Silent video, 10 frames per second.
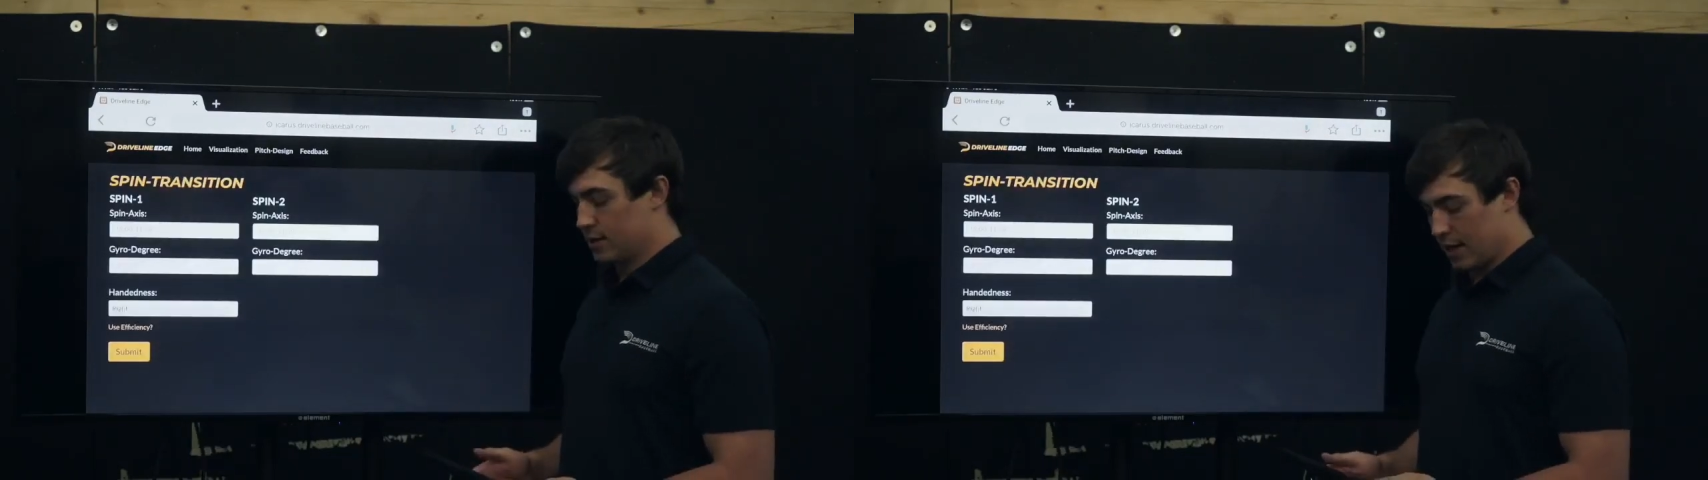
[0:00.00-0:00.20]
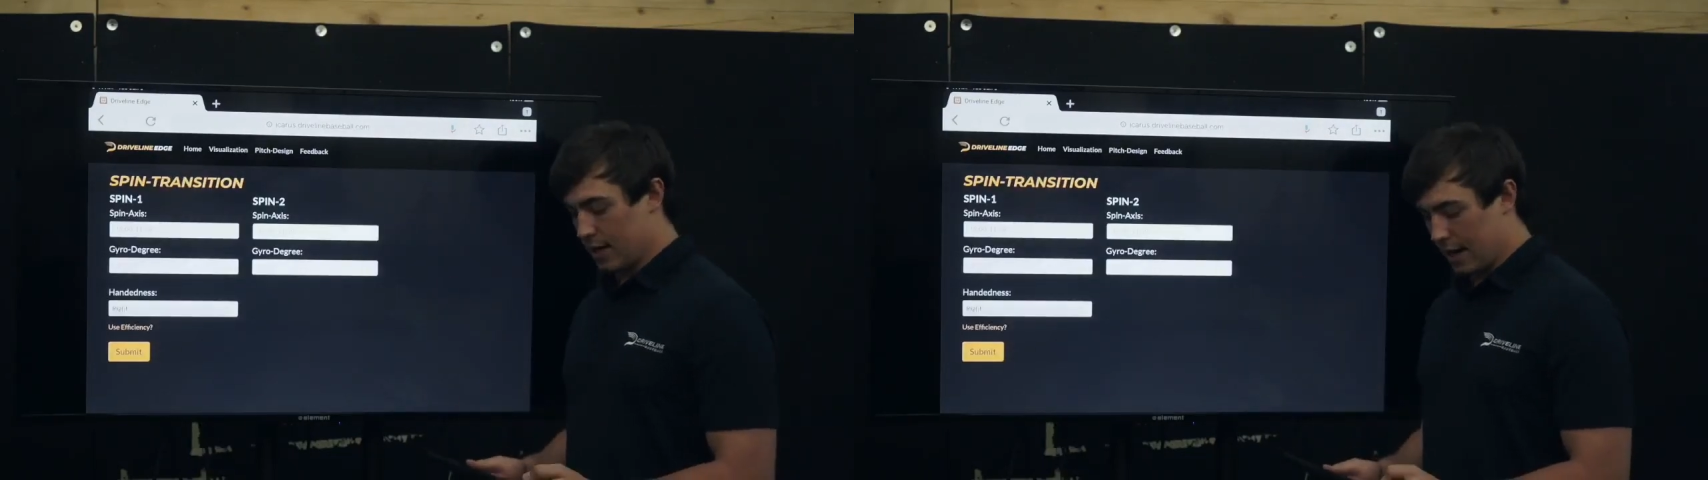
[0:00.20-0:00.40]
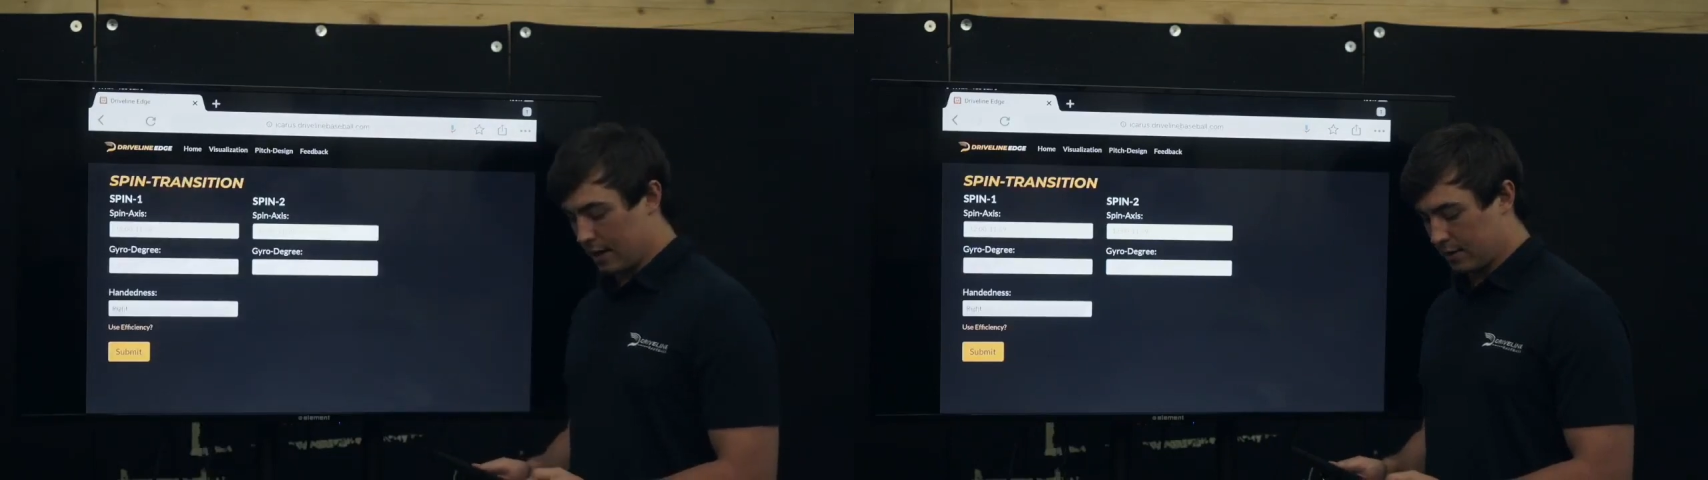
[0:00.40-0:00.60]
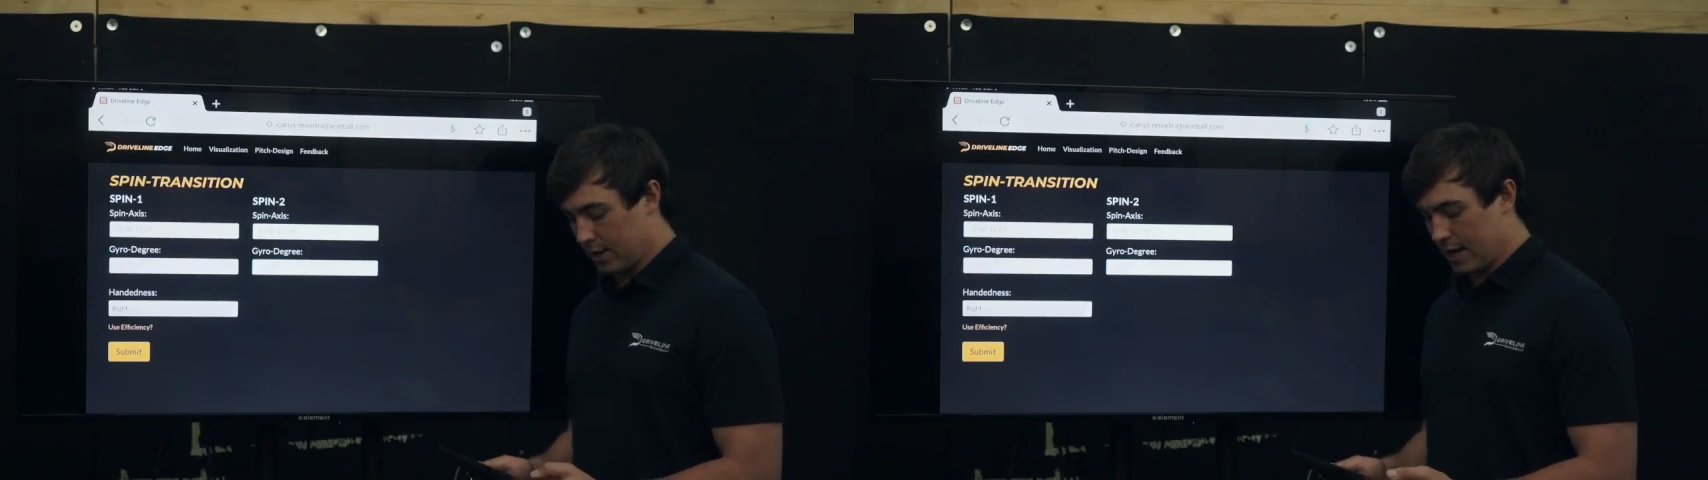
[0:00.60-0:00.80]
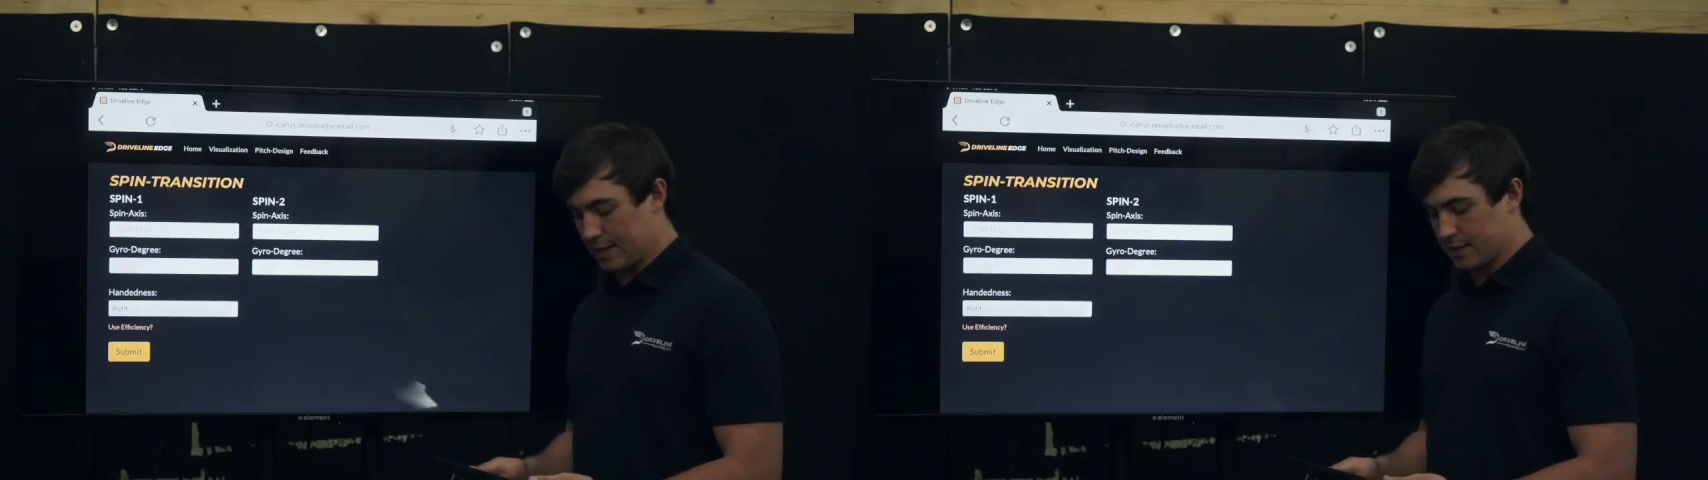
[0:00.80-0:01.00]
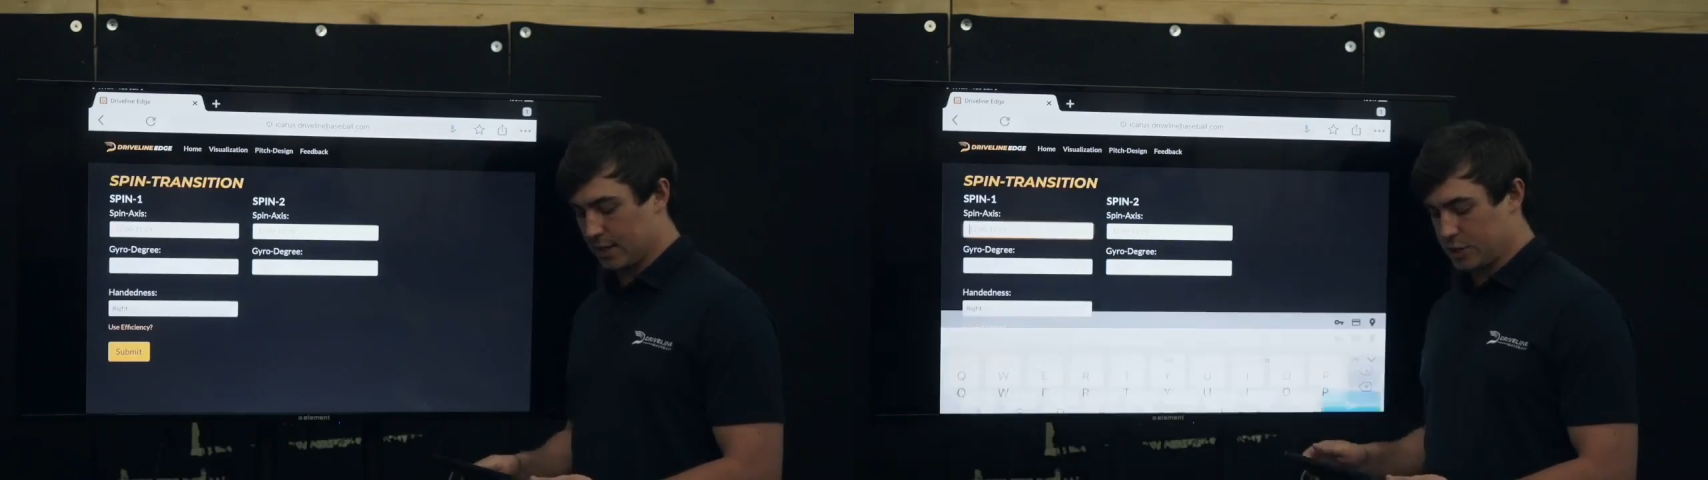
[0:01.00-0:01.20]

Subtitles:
say an athlete has an